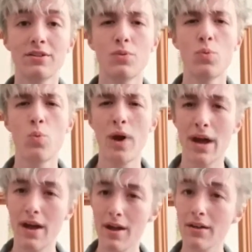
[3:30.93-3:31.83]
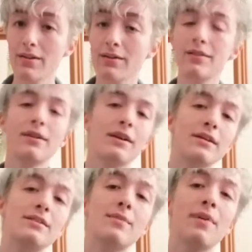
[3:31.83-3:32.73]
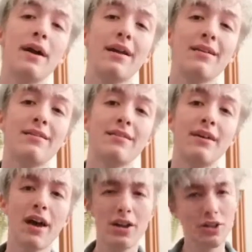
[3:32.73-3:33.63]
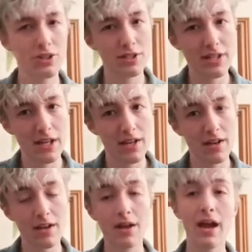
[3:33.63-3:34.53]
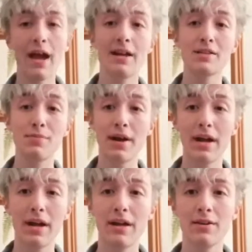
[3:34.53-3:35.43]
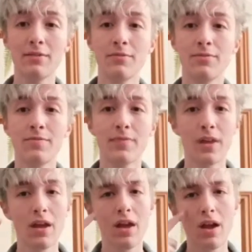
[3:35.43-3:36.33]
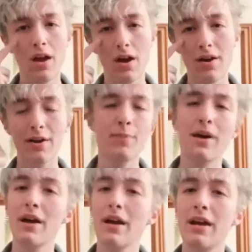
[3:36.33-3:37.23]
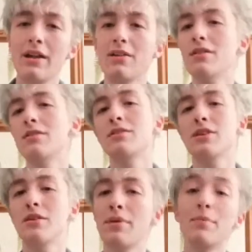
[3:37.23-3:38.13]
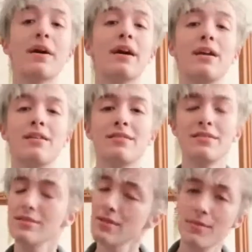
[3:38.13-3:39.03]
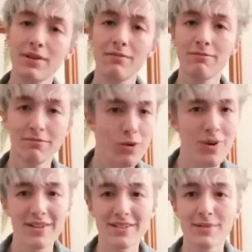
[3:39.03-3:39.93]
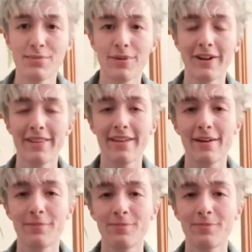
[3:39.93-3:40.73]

Where is the pain? And you can just say head pain, eye pain, tummy pain, something quite simple like that.